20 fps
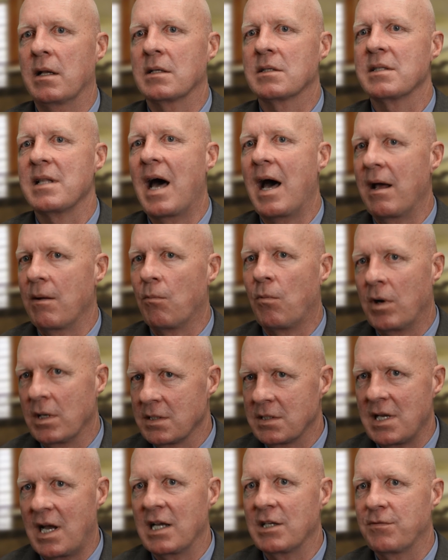It's not one
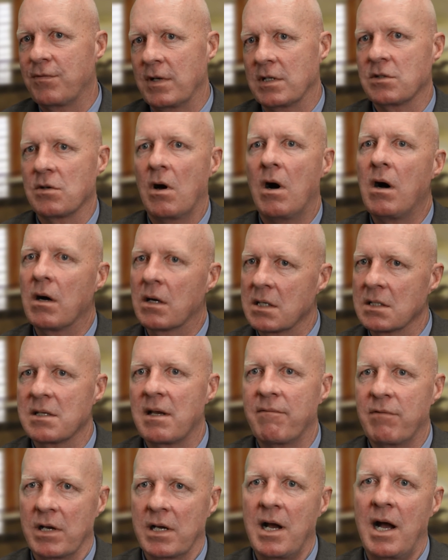size fits all, because
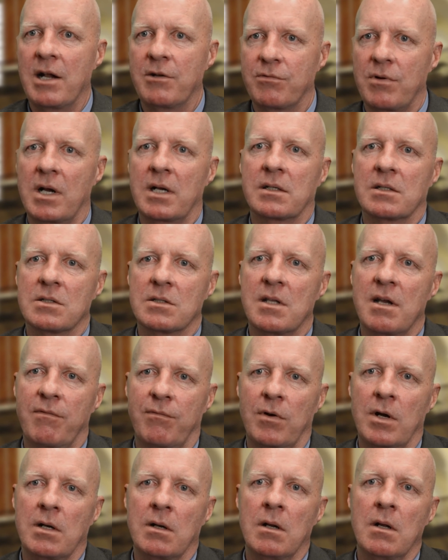every contract is
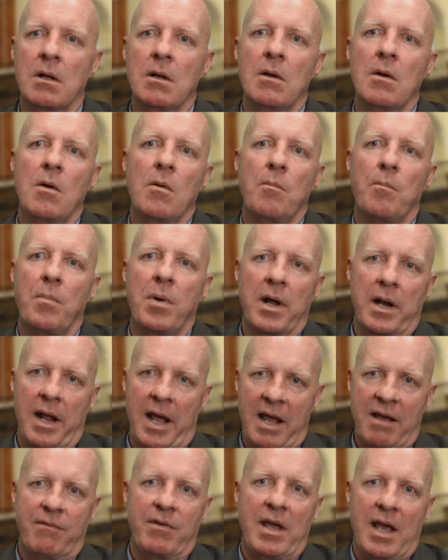different, but
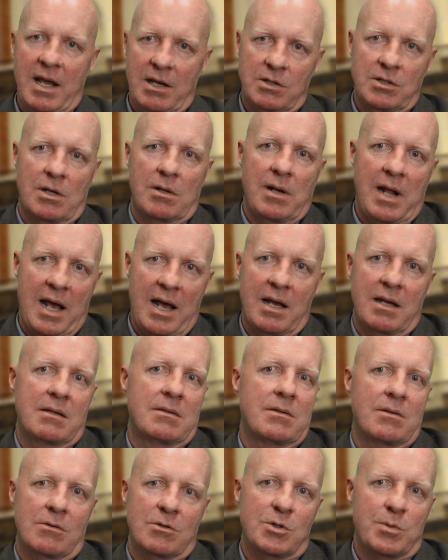aviation
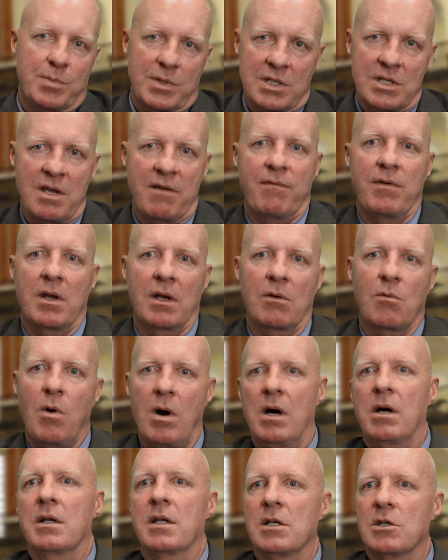has their specific
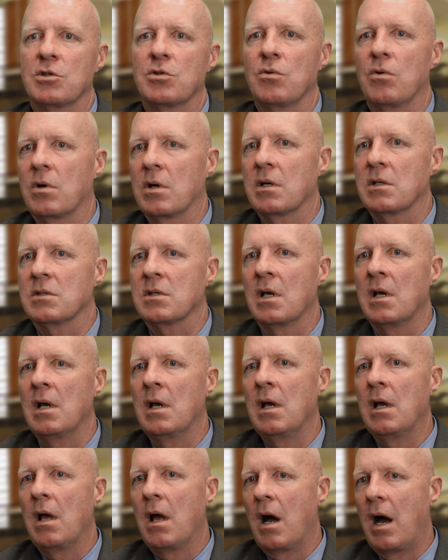quality assurance.
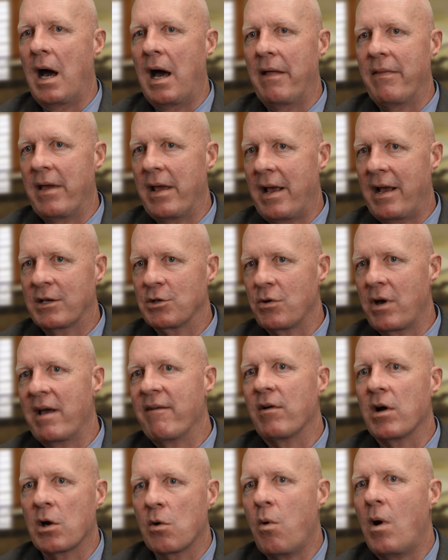They actually
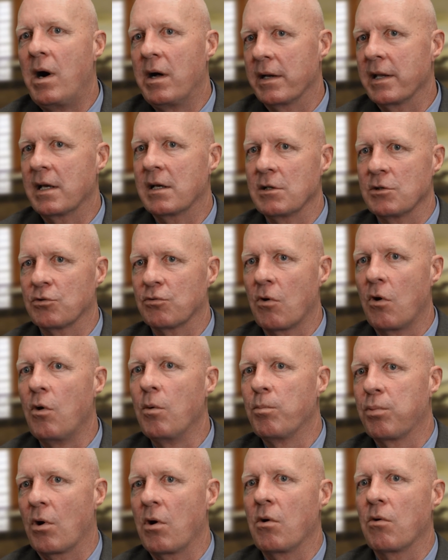have a quality control
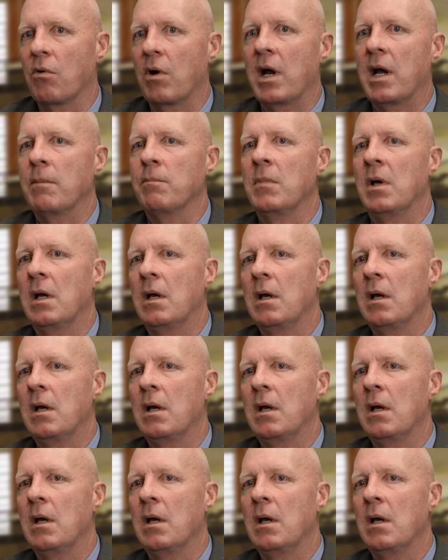program.